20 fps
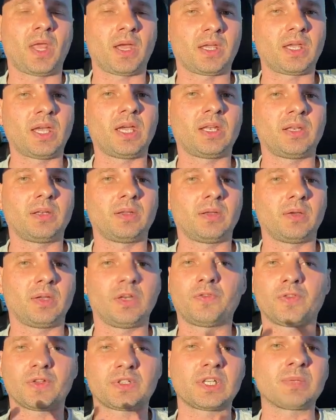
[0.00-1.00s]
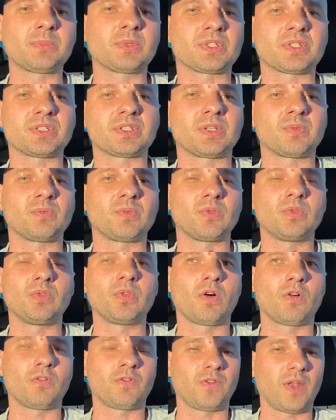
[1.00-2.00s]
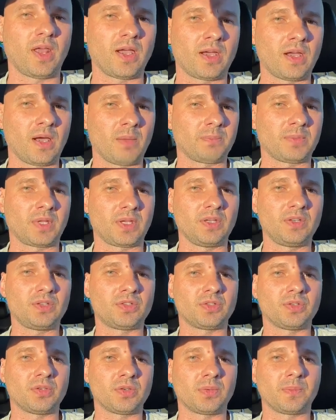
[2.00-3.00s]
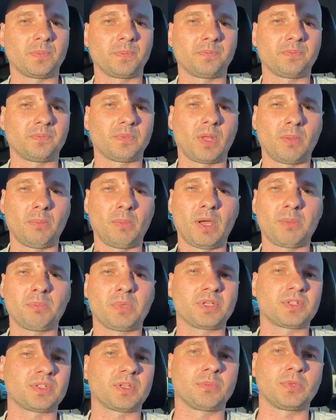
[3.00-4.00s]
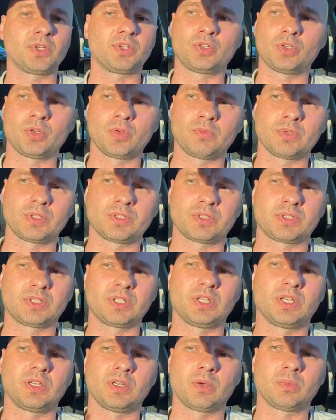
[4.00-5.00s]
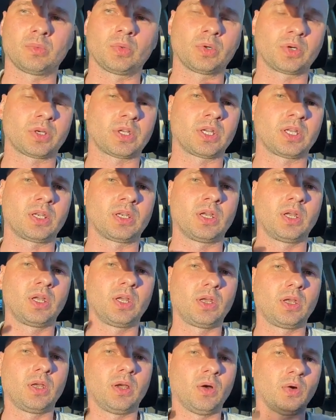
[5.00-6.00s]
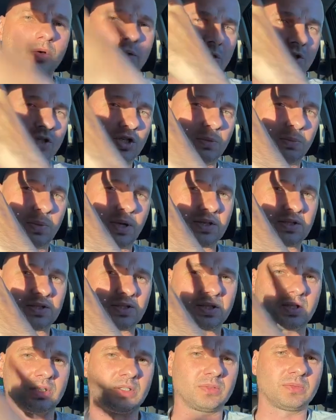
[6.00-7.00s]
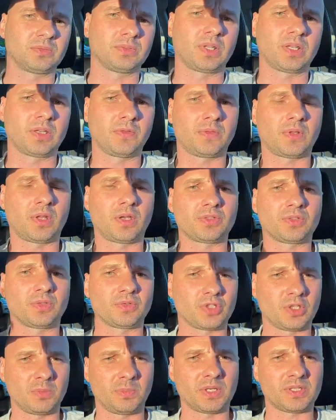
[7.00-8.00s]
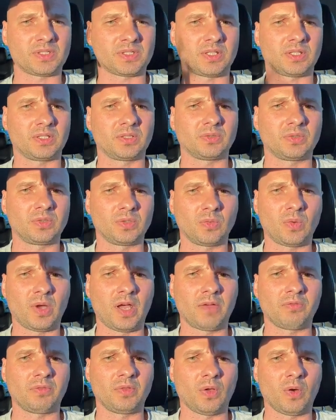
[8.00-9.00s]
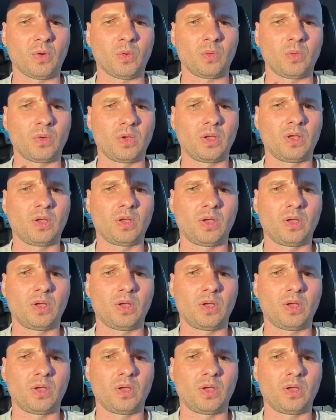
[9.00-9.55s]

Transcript: Again, infotainment system will not flag up the issue. There might be some issue with CD not working or the GPS signal. That if there's no GPS signal, you have no